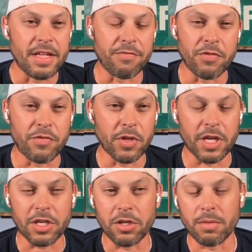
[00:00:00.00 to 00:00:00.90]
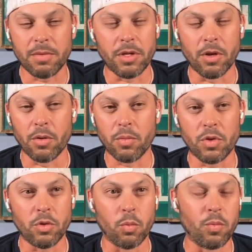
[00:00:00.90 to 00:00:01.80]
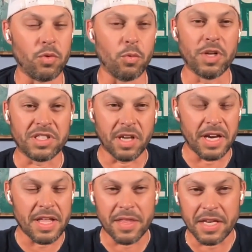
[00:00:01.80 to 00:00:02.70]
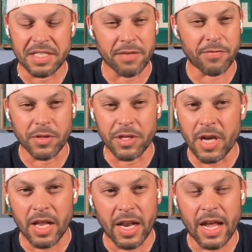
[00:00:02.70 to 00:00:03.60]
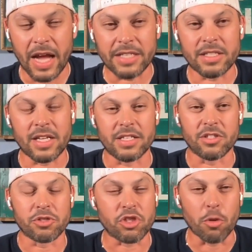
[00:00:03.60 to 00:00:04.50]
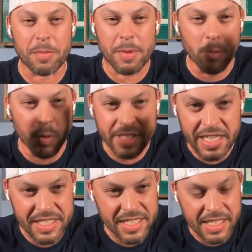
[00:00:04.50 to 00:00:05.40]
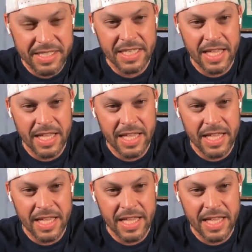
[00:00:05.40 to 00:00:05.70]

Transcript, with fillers: if you feel like you know you, you would have done anything differently or not I, I, I there's so many people were dissecting